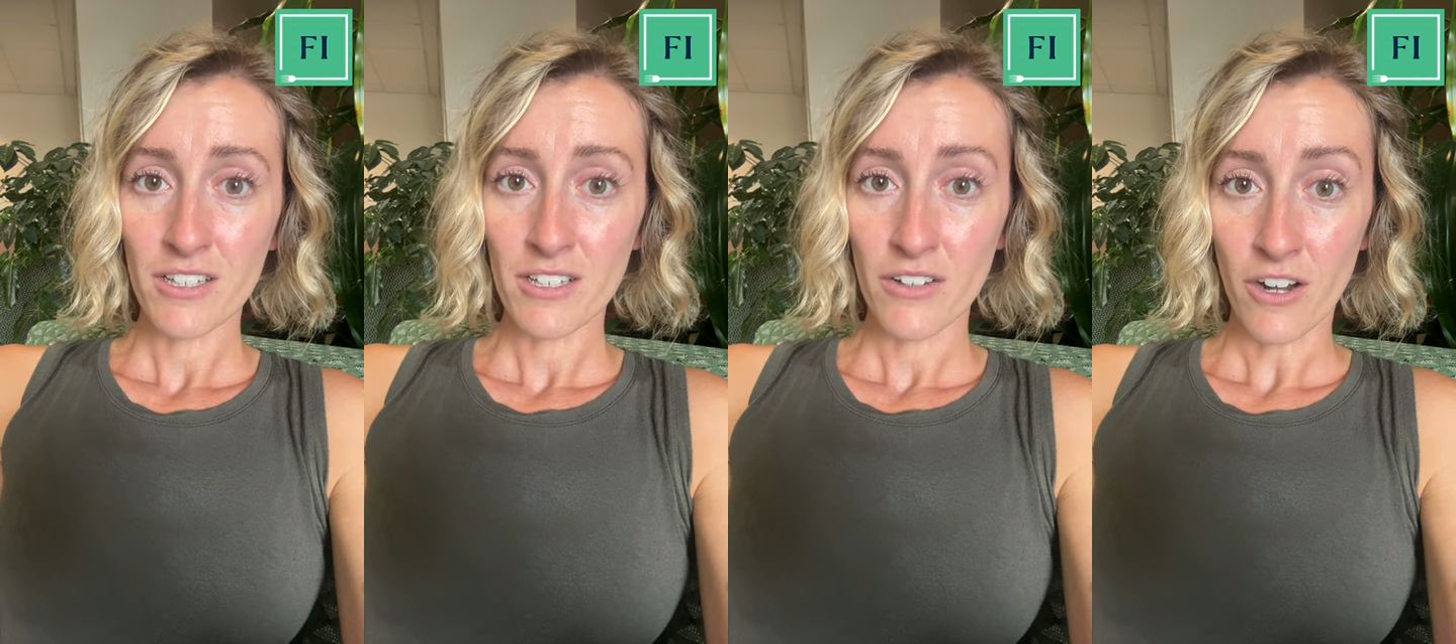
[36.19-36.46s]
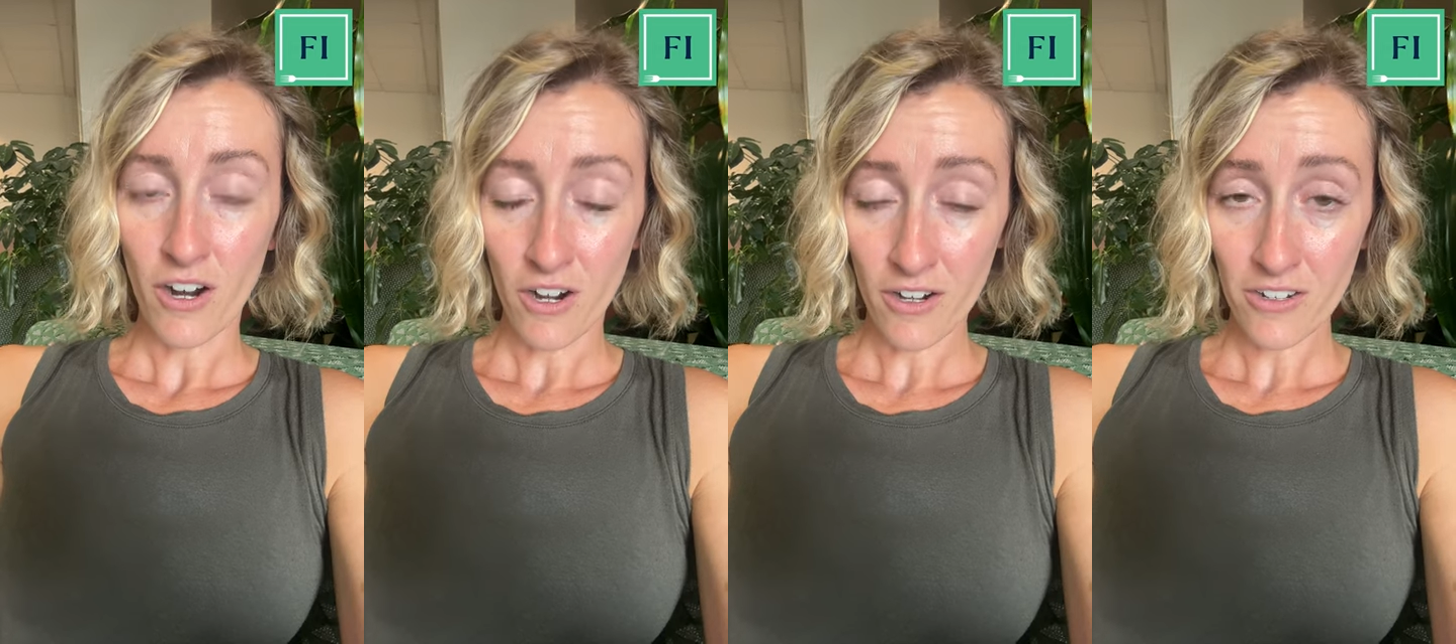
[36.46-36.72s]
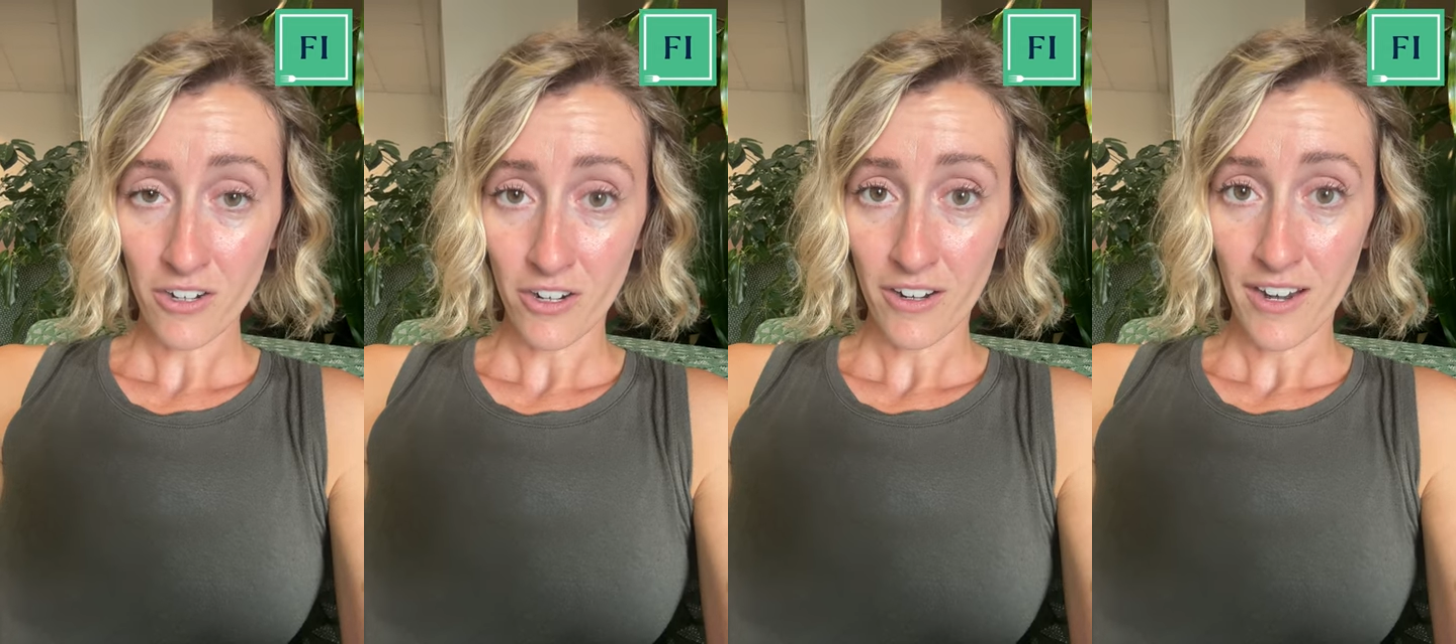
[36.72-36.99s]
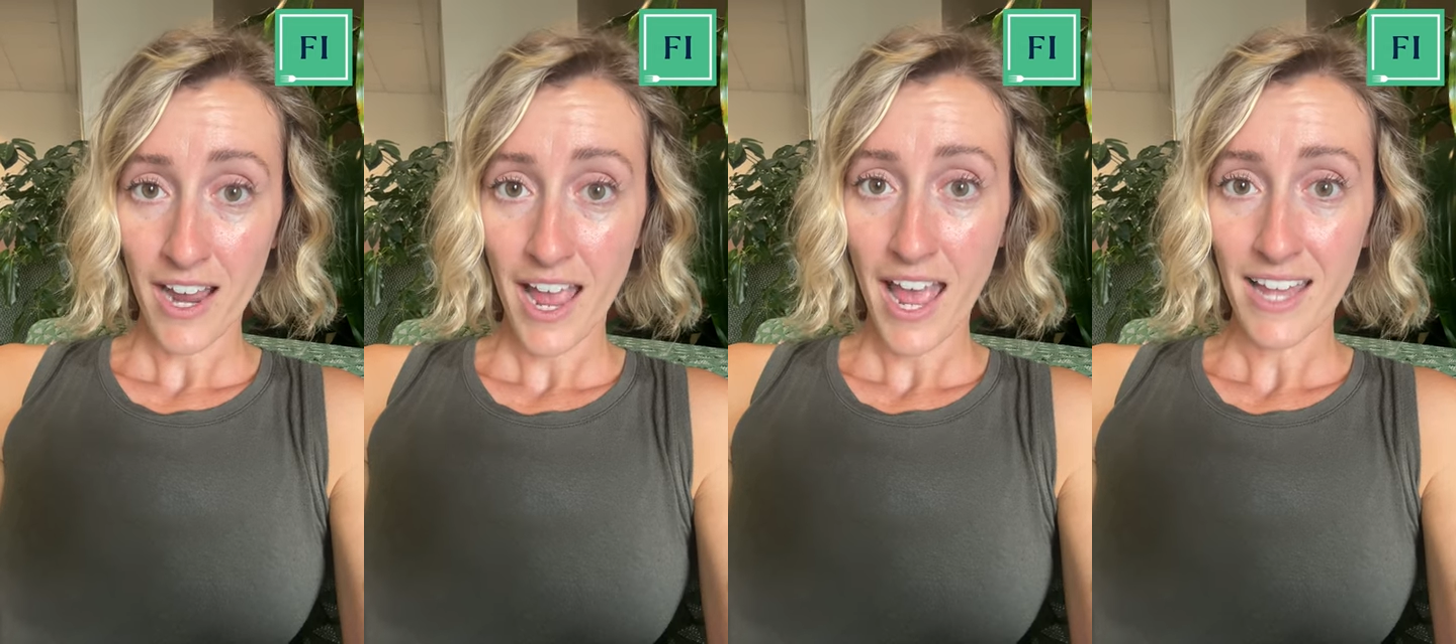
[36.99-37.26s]

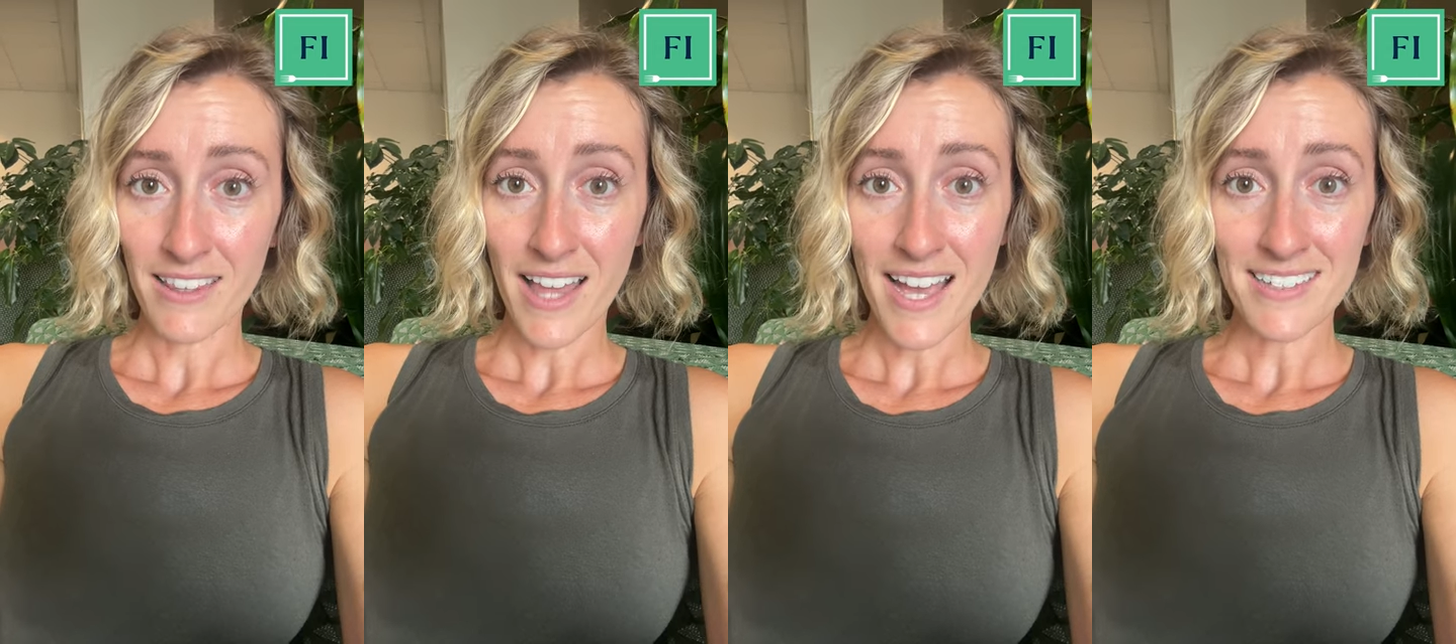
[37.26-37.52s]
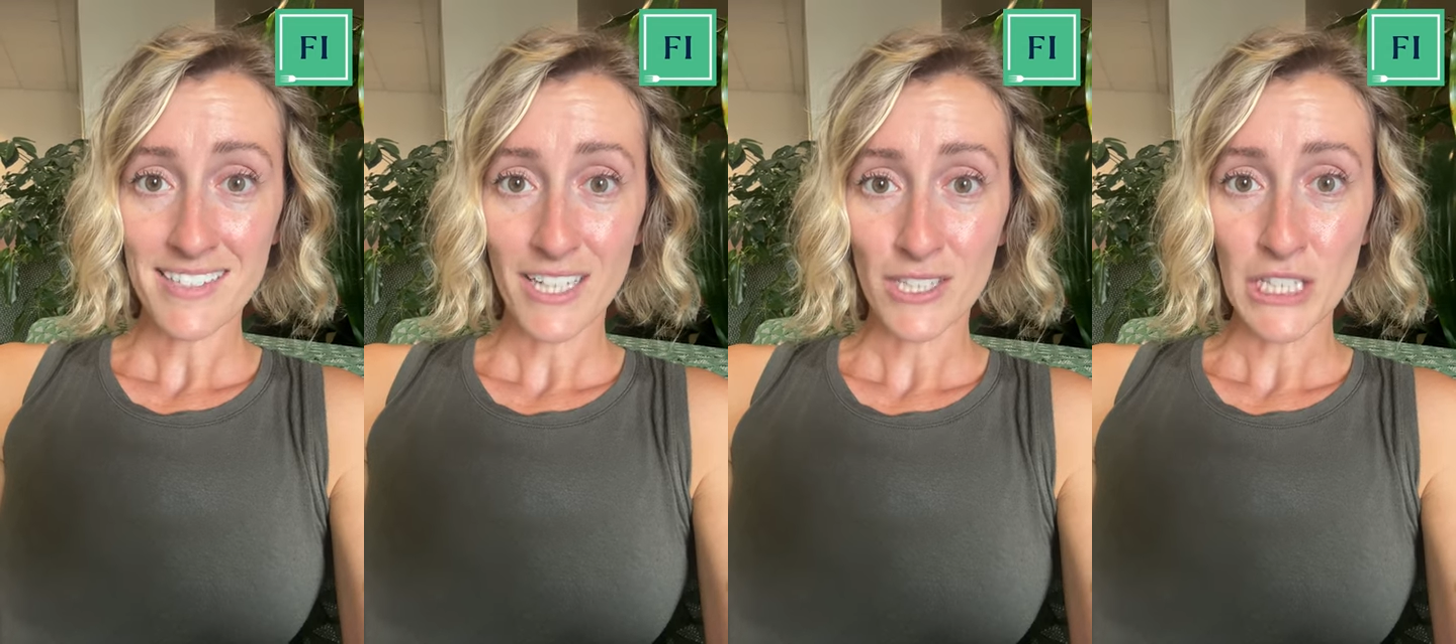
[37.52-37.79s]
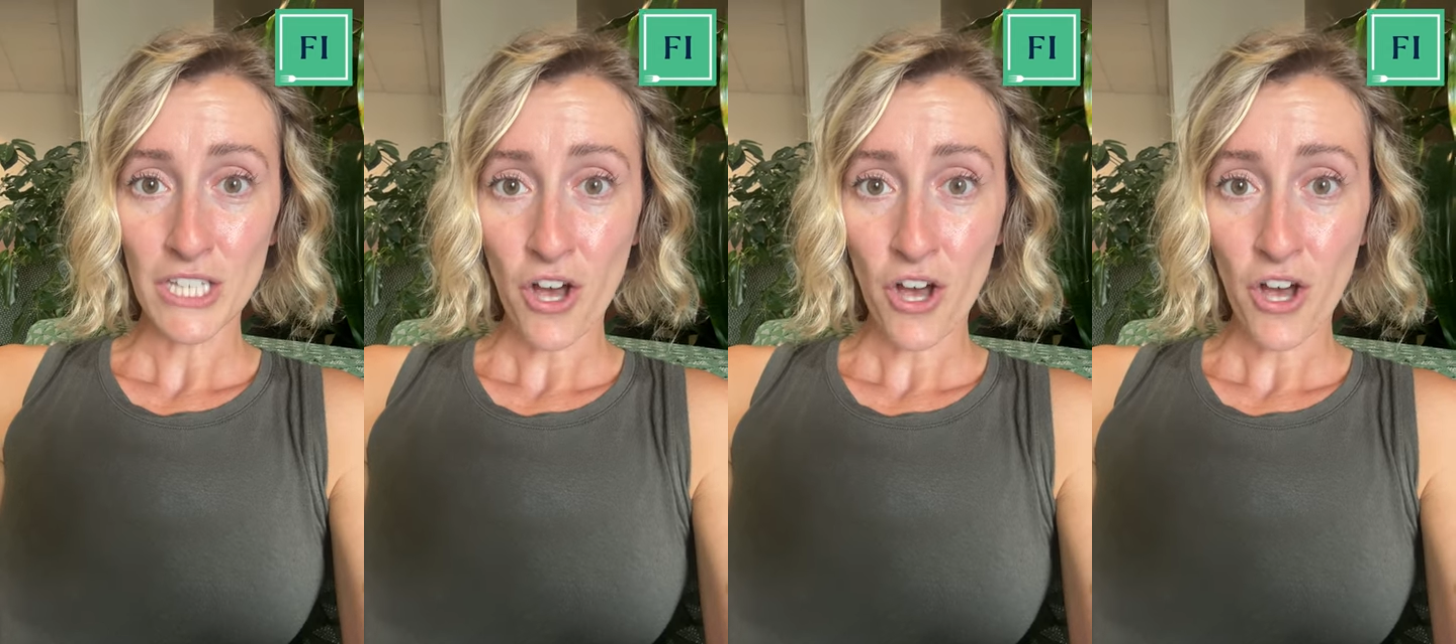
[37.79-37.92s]
harder, and lasting